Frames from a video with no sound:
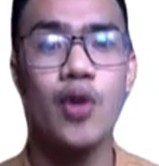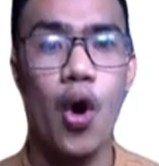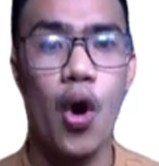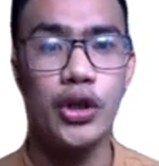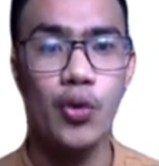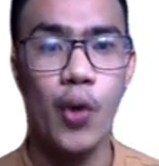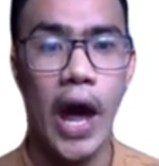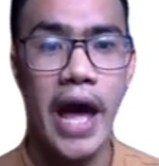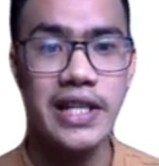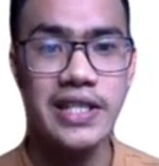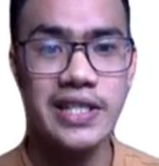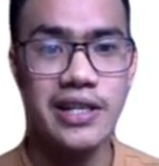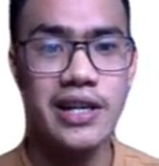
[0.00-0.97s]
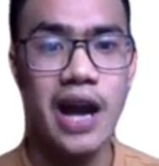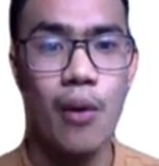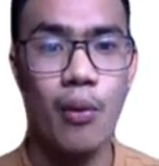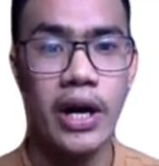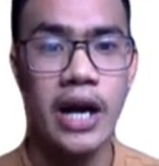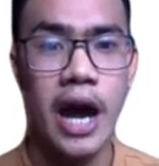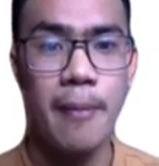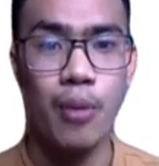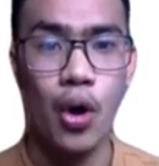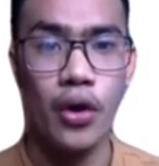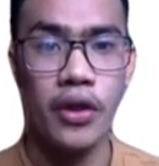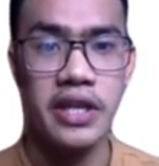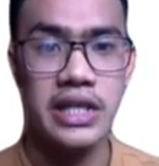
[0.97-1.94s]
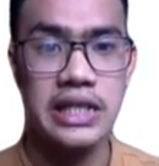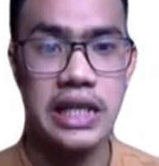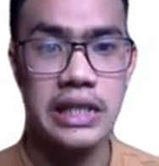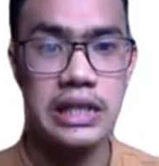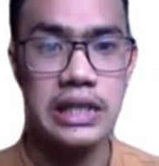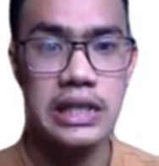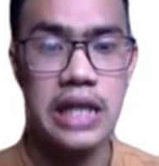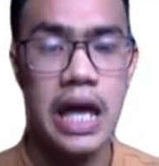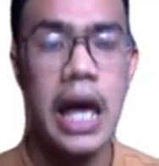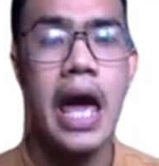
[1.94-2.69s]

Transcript: or to answer our hypothesis.